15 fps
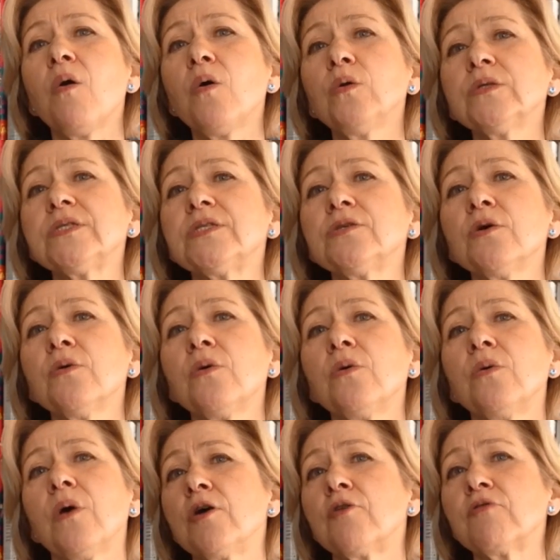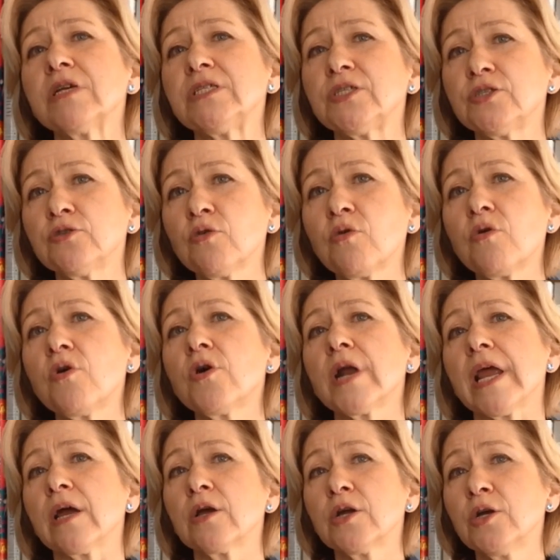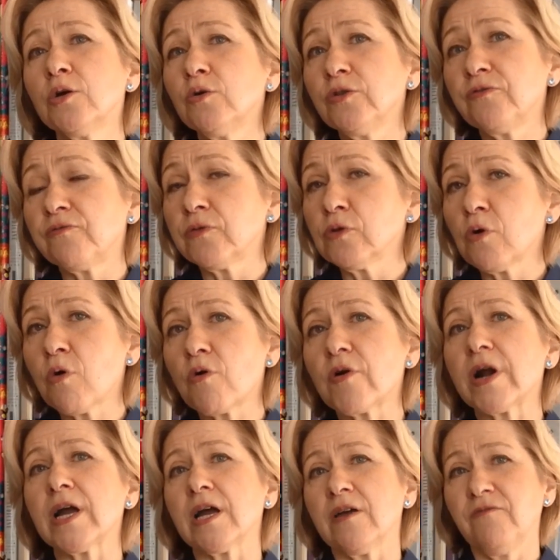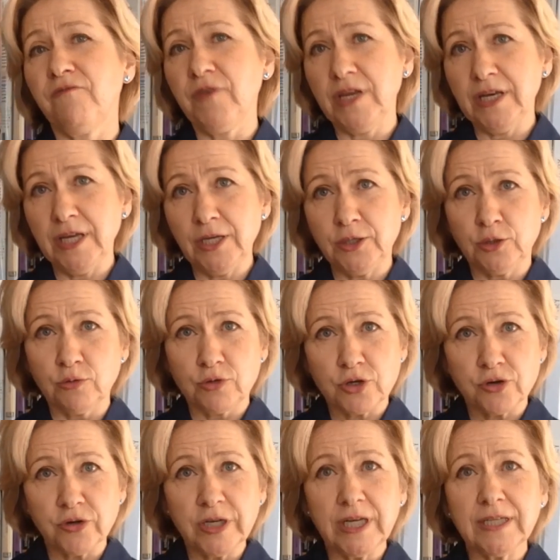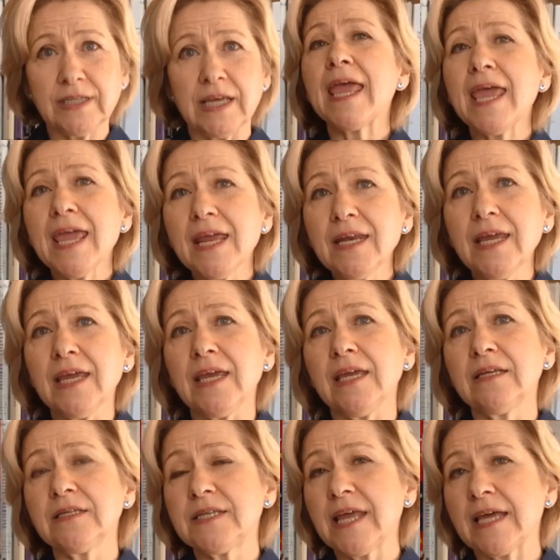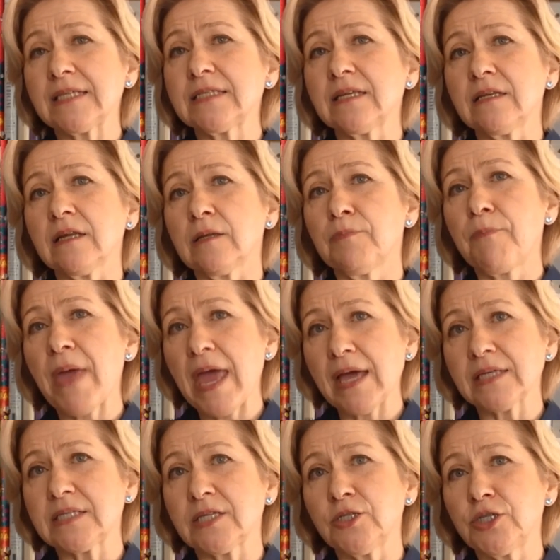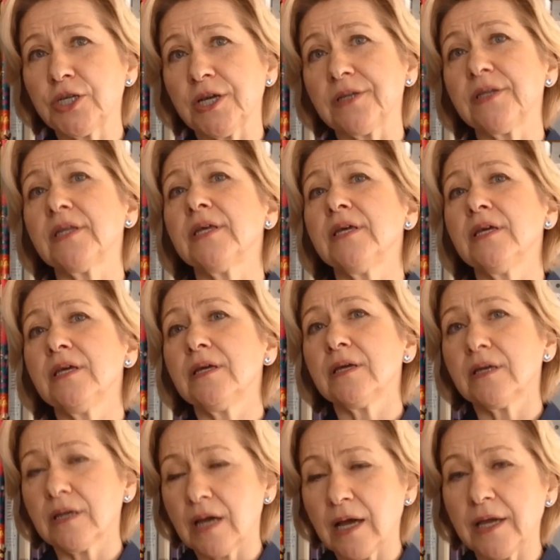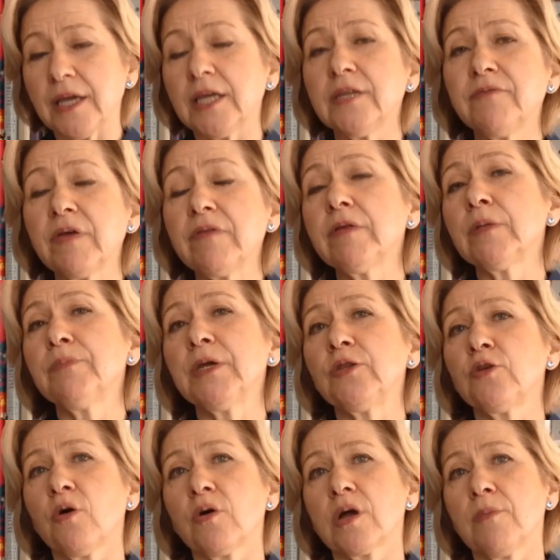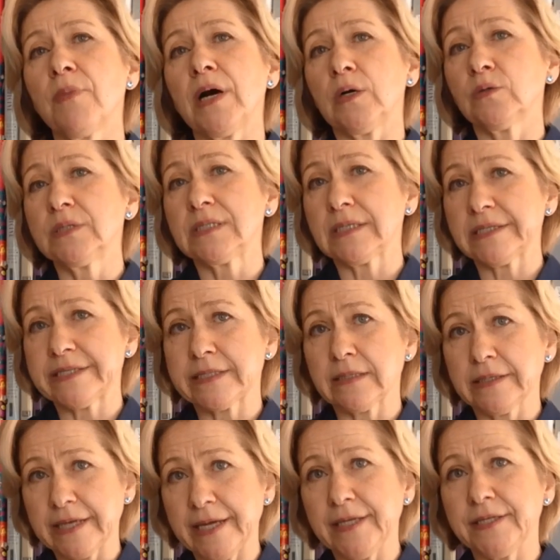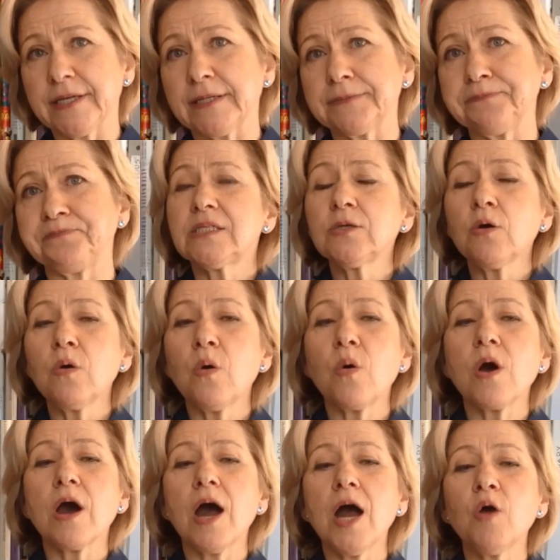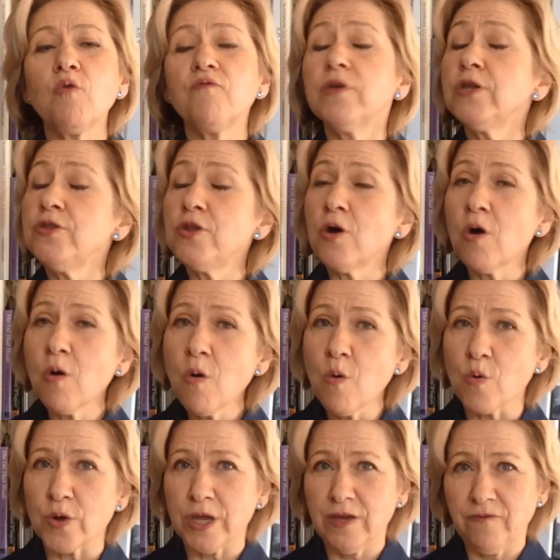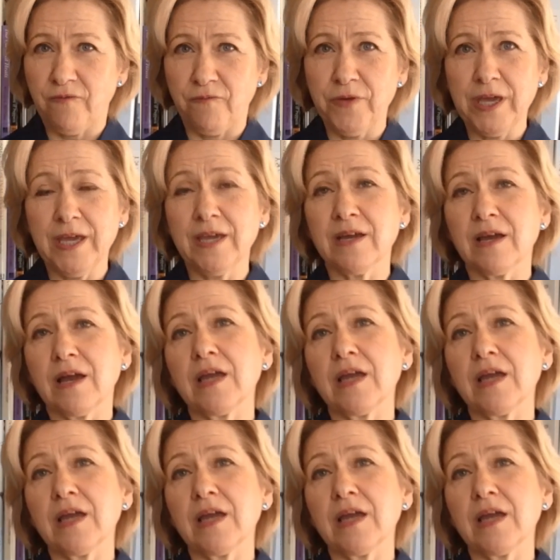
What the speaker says: also restore a good flora. We need to treat any intestinal pathogen, and we will be talk about this later. So how we know if we